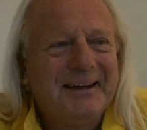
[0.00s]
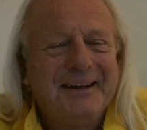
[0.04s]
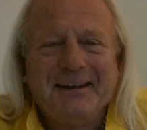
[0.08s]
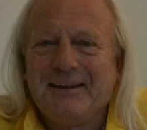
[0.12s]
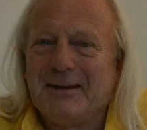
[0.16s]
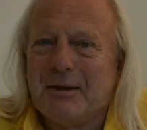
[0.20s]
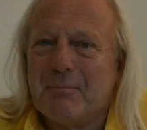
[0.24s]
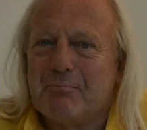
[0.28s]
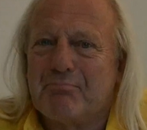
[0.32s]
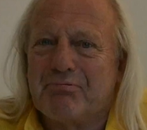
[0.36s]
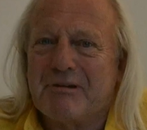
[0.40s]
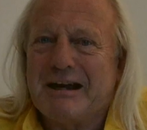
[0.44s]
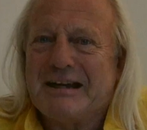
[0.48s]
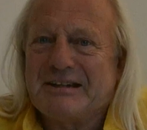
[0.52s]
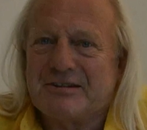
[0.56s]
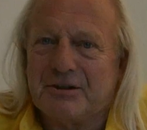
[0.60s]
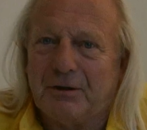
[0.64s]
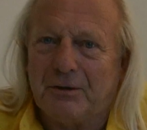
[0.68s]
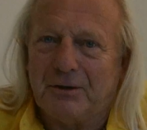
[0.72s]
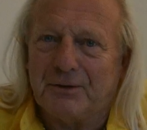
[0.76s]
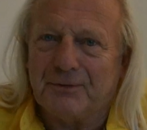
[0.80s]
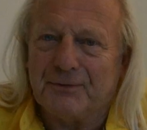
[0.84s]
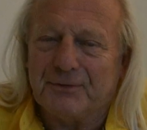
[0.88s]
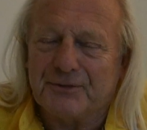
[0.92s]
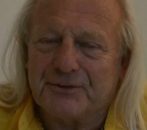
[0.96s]
the
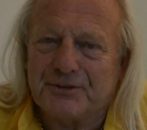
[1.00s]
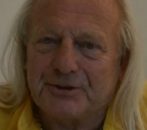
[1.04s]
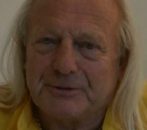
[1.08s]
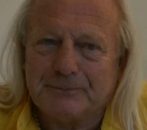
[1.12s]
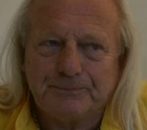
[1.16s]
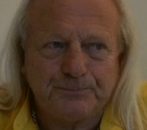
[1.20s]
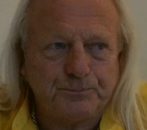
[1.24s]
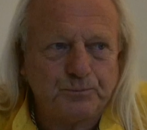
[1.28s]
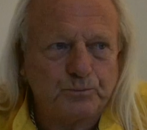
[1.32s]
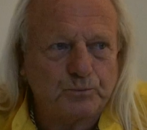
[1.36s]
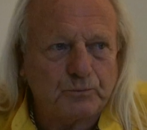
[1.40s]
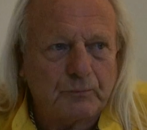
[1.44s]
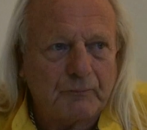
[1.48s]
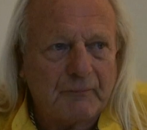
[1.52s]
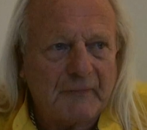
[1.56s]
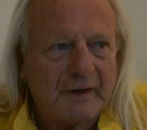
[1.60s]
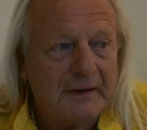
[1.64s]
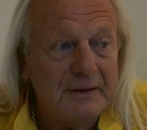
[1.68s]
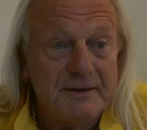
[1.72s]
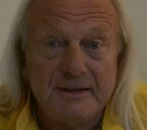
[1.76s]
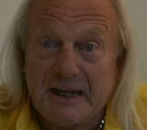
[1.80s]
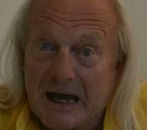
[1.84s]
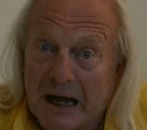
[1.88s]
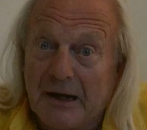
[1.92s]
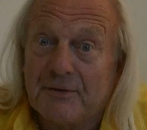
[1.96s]
Bretons
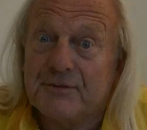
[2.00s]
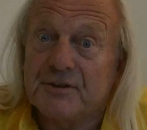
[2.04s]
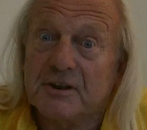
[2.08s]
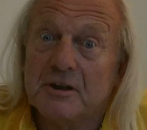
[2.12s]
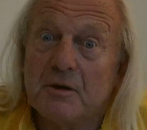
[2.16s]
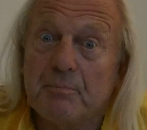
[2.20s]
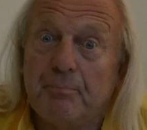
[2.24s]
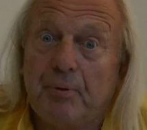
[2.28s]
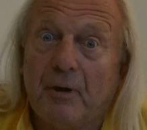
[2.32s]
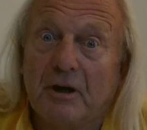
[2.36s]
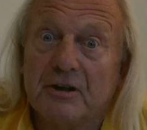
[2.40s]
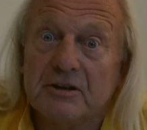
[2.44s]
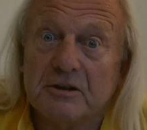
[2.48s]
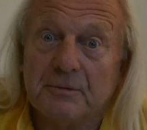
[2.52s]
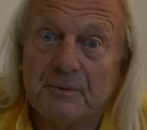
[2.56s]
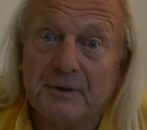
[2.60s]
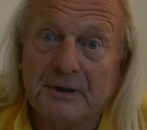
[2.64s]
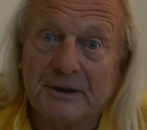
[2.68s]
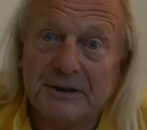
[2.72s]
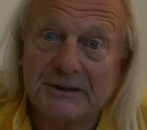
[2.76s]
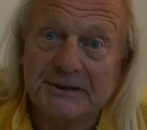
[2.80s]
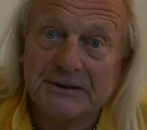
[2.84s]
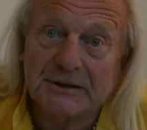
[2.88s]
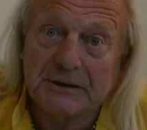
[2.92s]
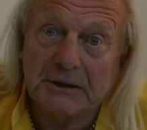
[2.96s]
down to the bottom
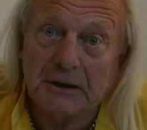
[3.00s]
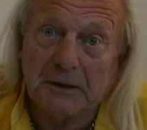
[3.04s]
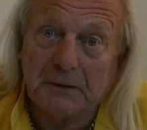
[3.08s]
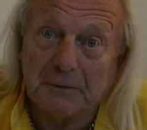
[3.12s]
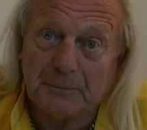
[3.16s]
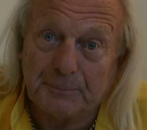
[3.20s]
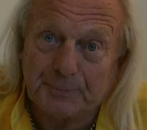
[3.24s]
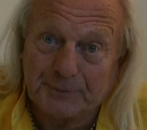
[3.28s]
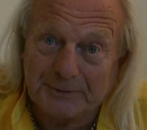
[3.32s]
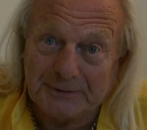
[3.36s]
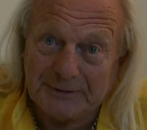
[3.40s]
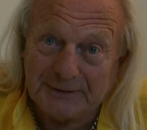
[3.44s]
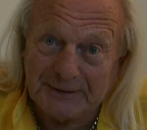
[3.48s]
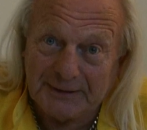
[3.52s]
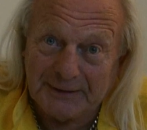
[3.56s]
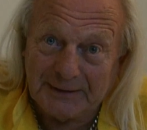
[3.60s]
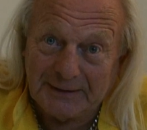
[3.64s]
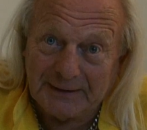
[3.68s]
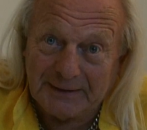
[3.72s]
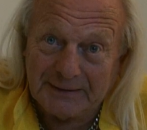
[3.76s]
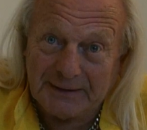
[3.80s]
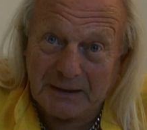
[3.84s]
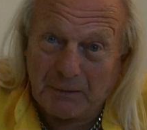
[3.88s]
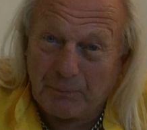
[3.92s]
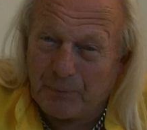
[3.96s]
of the slope.
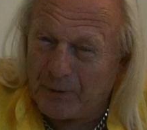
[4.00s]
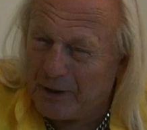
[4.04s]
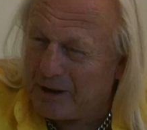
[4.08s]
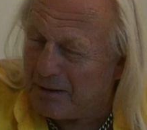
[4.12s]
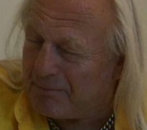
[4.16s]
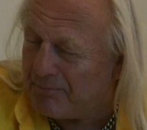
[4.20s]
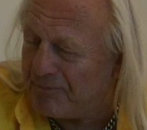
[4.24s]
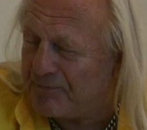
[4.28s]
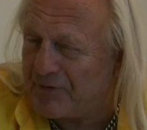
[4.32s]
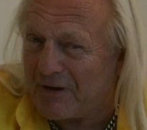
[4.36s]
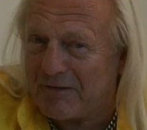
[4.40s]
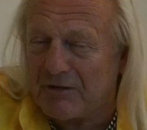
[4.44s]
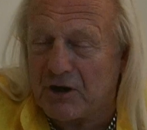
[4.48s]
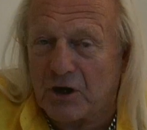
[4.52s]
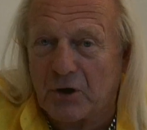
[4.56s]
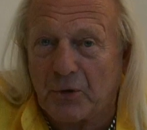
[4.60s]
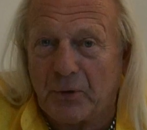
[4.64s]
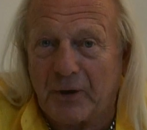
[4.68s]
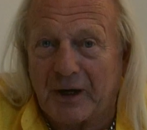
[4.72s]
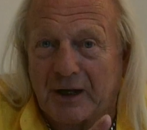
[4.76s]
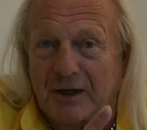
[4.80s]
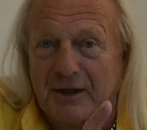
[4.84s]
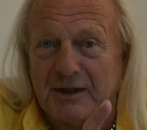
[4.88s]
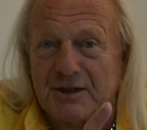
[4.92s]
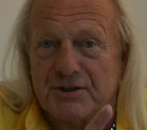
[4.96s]
Now William very
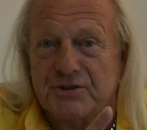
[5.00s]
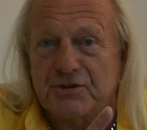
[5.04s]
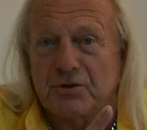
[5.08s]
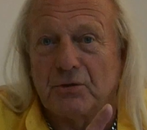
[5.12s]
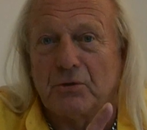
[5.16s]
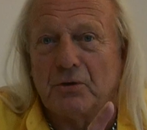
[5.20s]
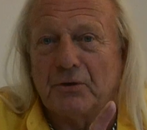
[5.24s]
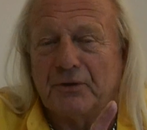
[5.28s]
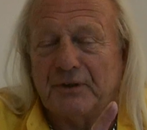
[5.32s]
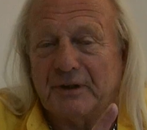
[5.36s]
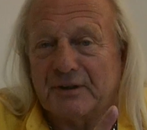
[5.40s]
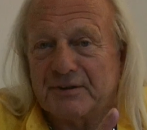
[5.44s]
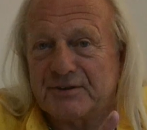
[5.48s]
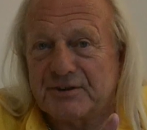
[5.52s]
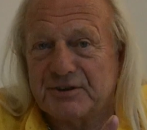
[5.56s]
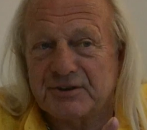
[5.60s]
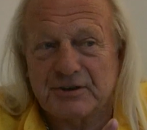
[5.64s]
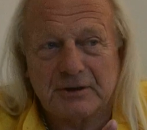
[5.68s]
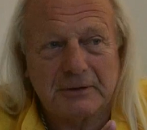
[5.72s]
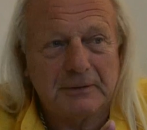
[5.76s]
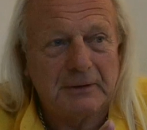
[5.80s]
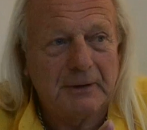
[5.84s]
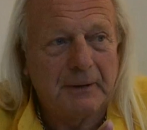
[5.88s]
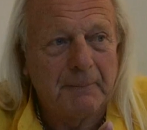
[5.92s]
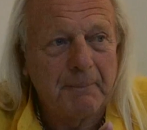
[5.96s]
quickly saw
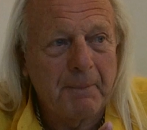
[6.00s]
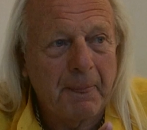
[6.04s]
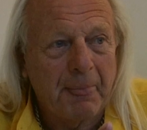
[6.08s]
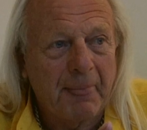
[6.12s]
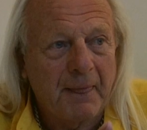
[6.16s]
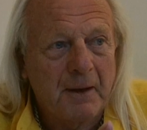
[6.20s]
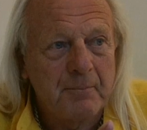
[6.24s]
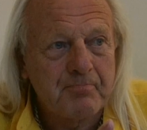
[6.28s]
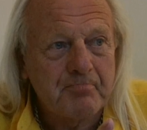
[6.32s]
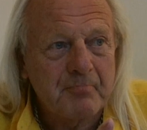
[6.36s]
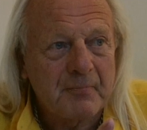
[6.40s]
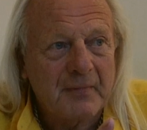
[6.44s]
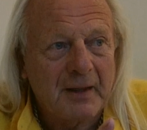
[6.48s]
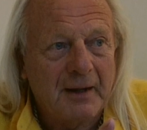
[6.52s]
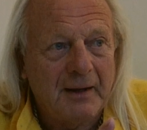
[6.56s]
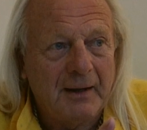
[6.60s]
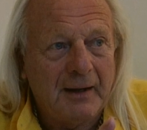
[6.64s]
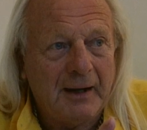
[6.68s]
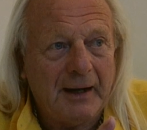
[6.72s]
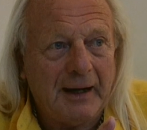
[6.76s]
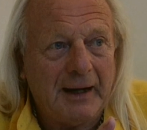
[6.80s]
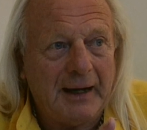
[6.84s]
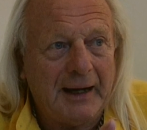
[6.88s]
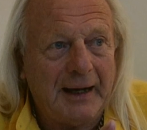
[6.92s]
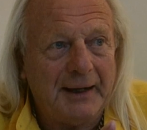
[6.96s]
this,
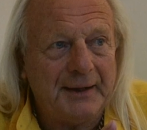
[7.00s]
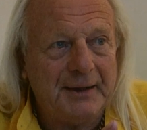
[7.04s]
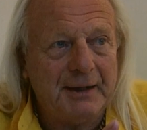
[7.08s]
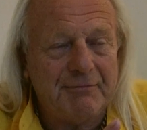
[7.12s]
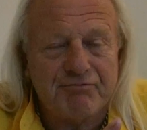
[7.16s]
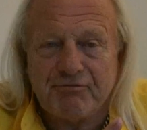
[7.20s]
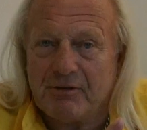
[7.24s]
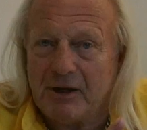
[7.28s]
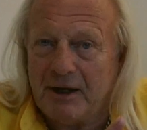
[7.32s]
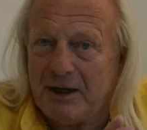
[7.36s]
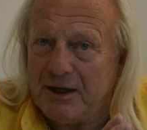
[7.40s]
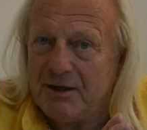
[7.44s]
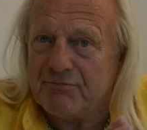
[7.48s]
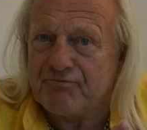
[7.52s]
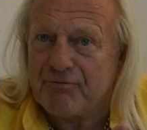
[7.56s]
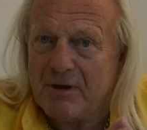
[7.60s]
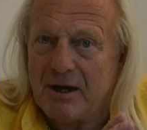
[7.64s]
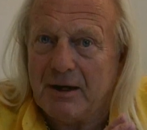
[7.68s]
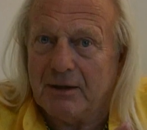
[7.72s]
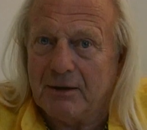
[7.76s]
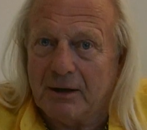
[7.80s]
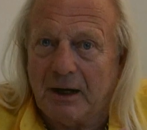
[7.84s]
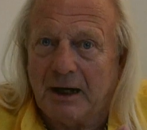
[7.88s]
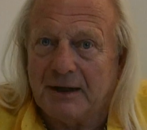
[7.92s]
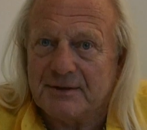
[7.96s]
and he
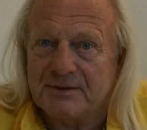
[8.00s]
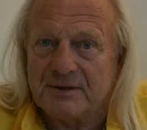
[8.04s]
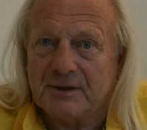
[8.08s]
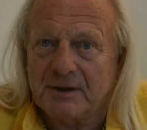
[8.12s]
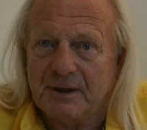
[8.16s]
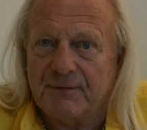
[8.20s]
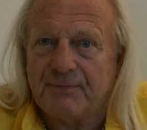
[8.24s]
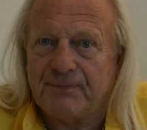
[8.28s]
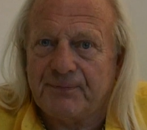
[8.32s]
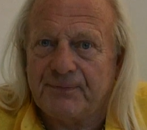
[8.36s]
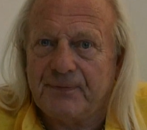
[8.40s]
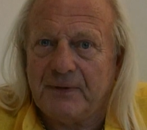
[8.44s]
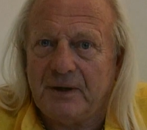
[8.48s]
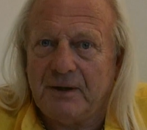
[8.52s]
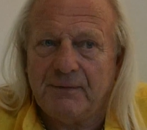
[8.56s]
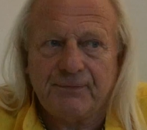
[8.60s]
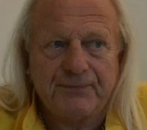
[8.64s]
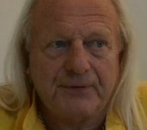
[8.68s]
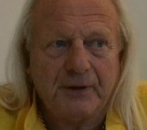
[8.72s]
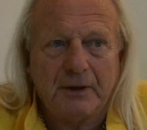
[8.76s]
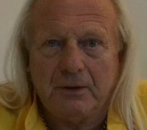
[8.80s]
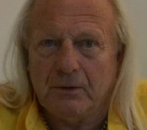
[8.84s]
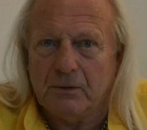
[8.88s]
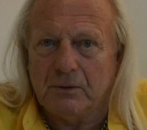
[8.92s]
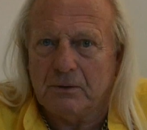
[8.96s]
realised that if
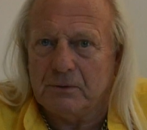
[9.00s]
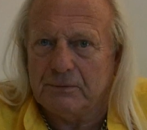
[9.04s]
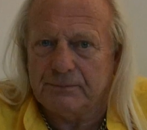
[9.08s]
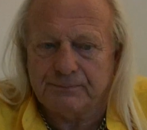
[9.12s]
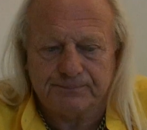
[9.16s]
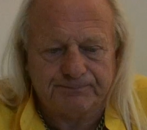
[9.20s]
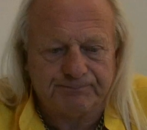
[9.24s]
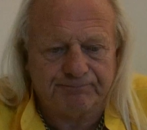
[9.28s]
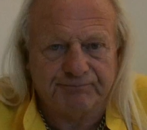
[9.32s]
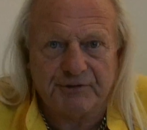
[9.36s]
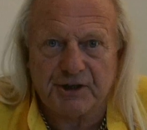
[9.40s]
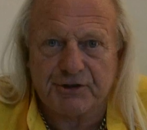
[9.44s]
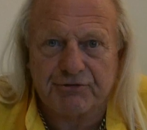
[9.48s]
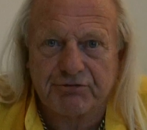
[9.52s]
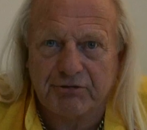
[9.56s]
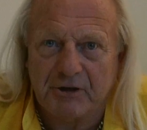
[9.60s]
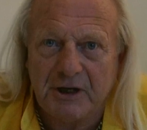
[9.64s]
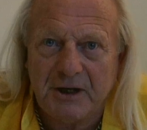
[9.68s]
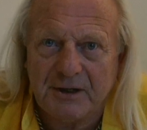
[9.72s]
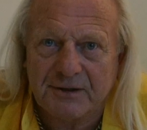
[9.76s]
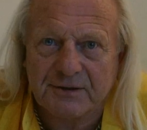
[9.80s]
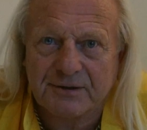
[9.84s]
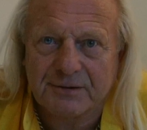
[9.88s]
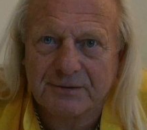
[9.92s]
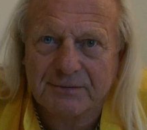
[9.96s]
they all
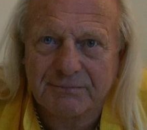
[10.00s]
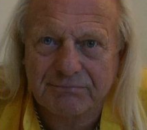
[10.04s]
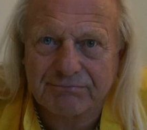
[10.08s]
retreat,